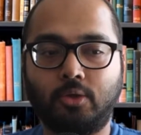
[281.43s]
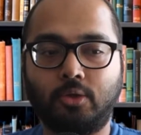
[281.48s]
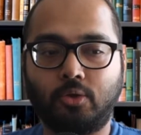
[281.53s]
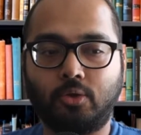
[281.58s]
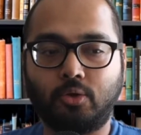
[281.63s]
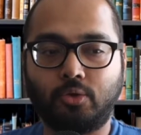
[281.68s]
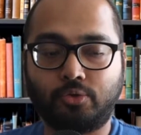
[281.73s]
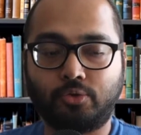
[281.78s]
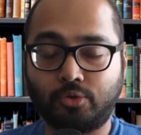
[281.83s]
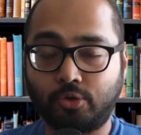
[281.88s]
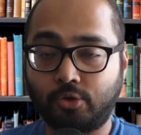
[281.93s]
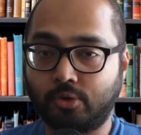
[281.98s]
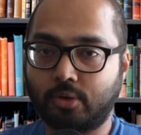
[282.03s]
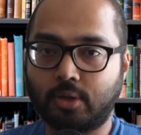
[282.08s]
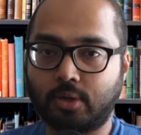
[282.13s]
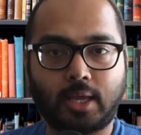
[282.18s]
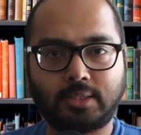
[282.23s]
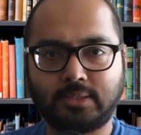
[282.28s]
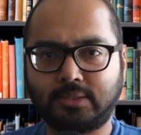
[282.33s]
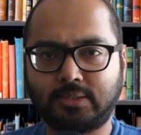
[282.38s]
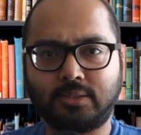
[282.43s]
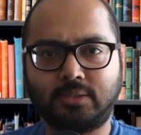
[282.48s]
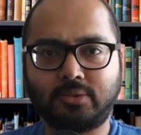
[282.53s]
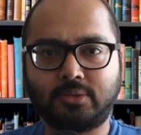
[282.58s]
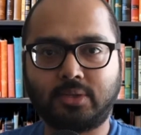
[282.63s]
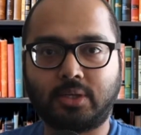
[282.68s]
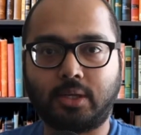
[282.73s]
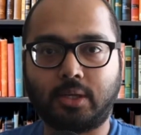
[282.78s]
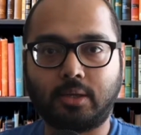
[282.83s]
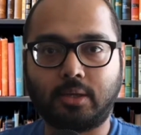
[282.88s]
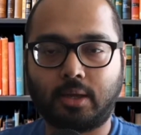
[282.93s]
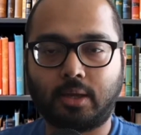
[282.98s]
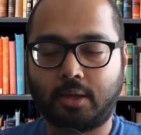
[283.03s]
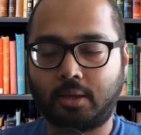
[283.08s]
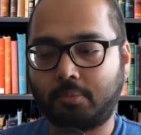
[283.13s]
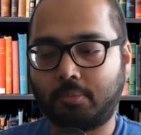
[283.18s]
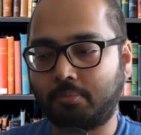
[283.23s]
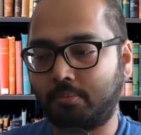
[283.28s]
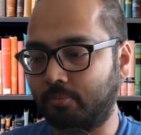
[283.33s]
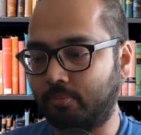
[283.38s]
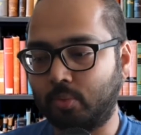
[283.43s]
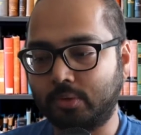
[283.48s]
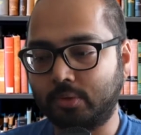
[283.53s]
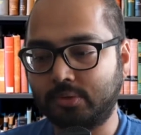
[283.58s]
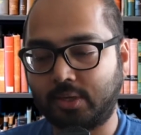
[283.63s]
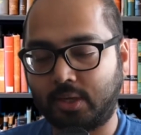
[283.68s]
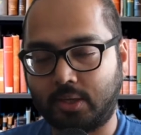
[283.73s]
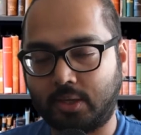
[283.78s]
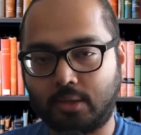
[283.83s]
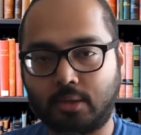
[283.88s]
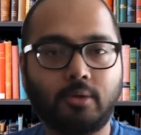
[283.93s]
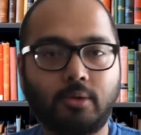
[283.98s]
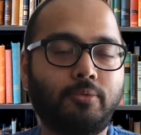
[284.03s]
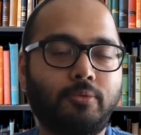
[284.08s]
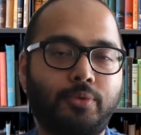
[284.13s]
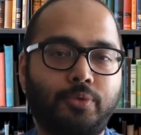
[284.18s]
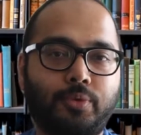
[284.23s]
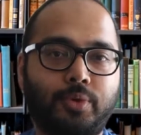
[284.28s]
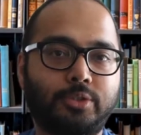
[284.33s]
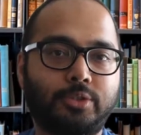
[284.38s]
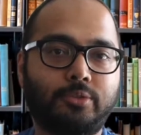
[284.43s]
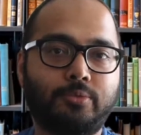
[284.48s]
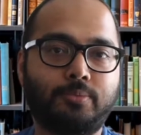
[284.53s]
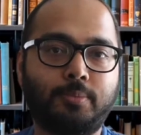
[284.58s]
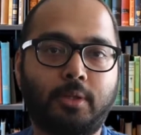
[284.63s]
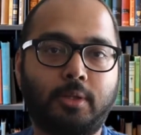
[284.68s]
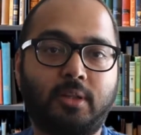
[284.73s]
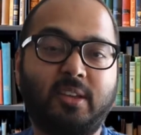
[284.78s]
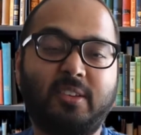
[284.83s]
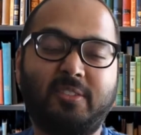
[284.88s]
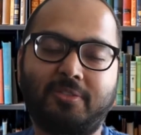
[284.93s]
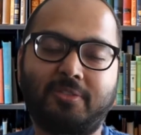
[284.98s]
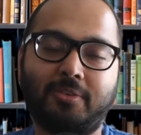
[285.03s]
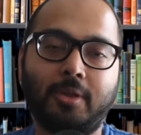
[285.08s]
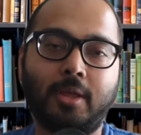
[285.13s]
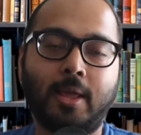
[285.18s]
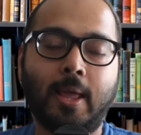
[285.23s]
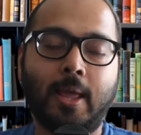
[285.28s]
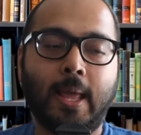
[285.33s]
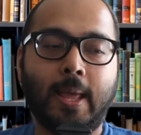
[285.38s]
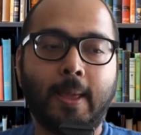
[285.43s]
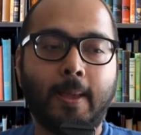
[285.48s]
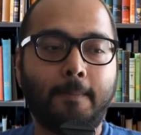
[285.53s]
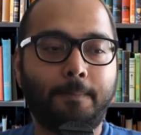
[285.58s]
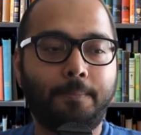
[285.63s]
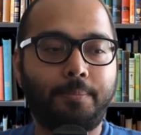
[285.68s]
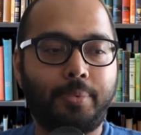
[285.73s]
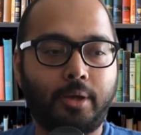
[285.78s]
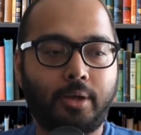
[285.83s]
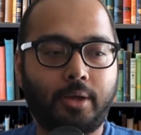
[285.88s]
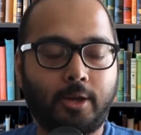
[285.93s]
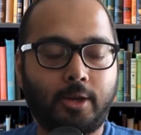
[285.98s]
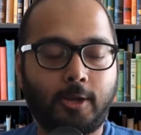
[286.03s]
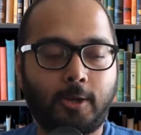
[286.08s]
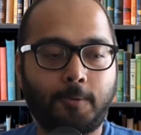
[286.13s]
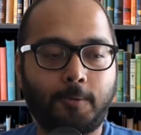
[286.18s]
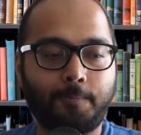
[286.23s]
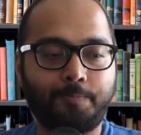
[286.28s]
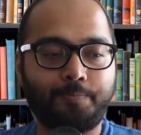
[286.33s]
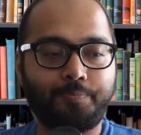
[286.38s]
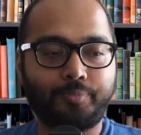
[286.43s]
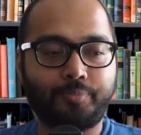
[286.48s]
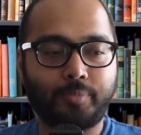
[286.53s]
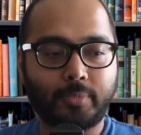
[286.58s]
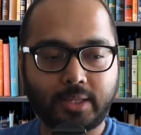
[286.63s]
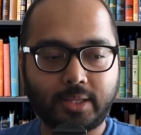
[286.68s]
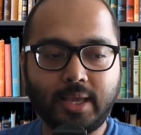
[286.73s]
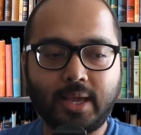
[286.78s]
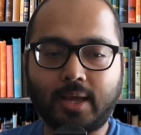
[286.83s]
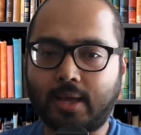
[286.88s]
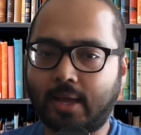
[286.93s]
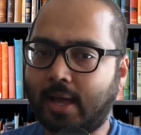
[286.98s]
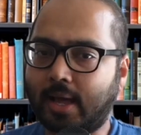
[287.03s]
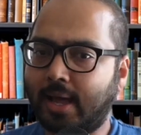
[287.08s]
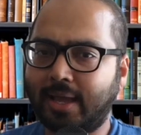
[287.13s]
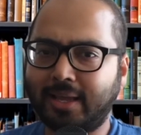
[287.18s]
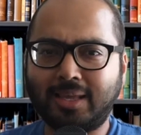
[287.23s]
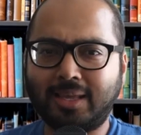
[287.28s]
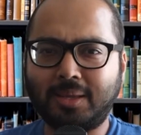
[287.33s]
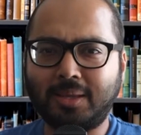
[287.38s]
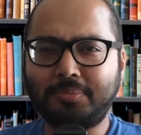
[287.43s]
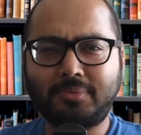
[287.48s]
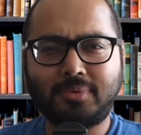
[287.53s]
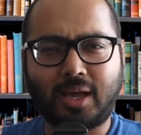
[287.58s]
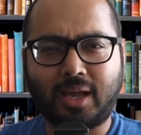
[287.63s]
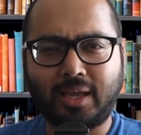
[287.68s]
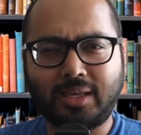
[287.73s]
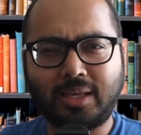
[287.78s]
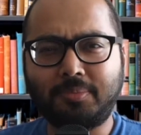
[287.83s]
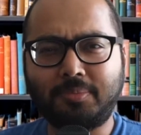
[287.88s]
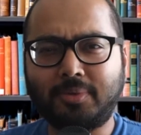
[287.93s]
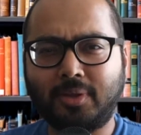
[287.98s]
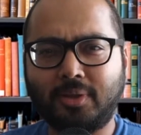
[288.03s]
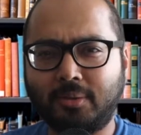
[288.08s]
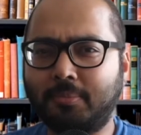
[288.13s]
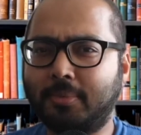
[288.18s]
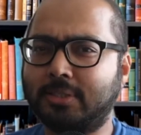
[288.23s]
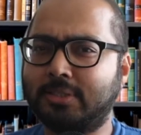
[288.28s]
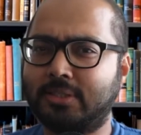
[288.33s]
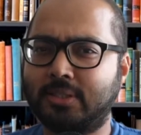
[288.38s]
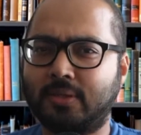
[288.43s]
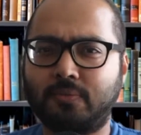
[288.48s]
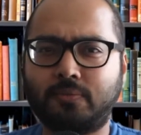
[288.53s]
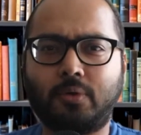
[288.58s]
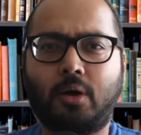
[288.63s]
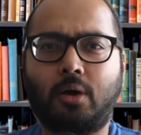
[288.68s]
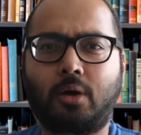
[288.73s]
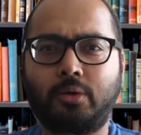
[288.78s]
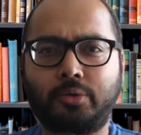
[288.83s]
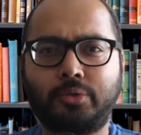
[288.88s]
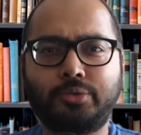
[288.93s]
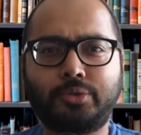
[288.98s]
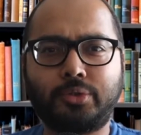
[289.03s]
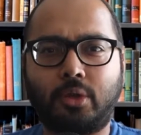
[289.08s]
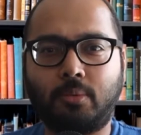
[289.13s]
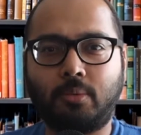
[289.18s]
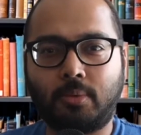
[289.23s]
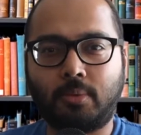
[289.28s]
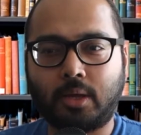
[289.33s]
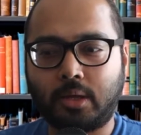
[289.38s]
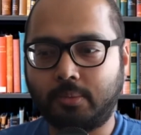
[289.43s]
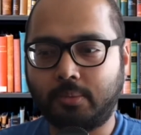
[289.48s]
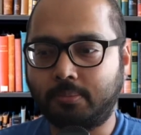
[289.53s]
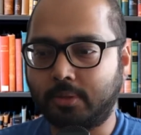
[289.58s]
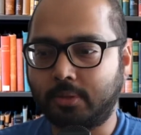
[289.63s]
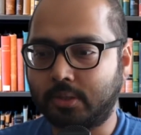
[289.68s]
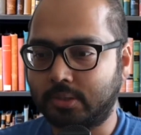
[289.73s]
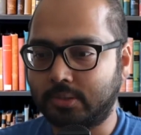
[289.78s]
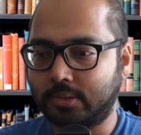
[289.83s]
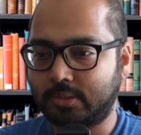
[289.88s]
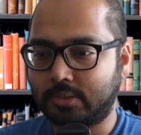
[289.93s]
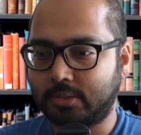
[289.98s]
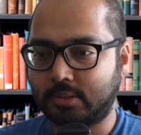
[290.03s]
took and still take and will take for the rest of my life. But yeah, I keep telling myself the honor is all mine because